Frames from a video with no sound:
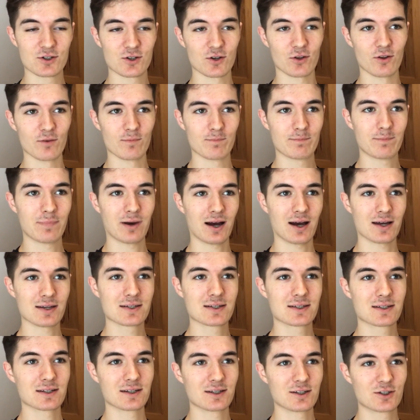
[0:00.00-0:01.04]
So the
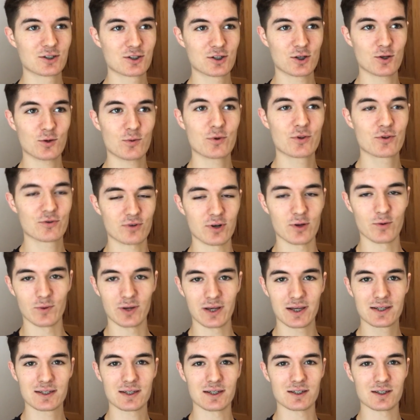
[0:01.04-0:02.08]
past two or three
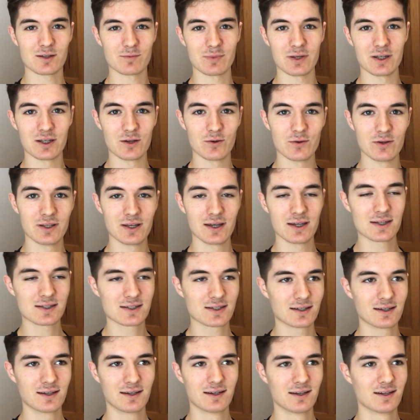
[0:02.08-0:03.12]
weeks since I've been doing
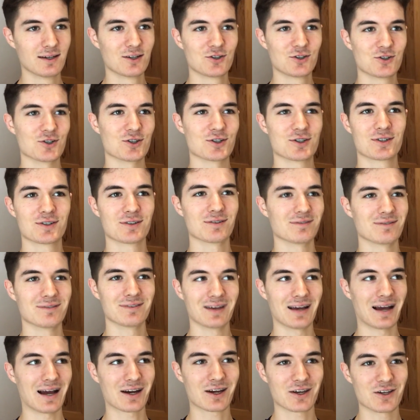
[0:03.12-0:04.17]
this, just
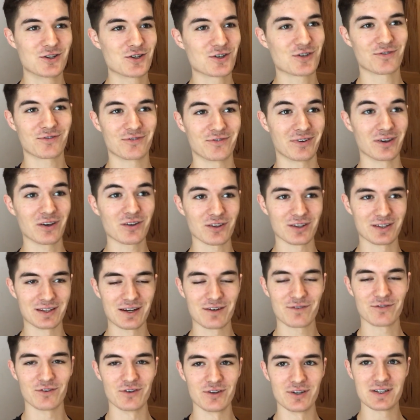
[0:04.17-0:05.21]
I can just feel the
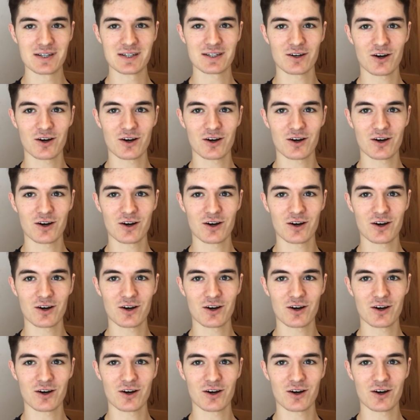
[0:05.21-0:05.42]
difference.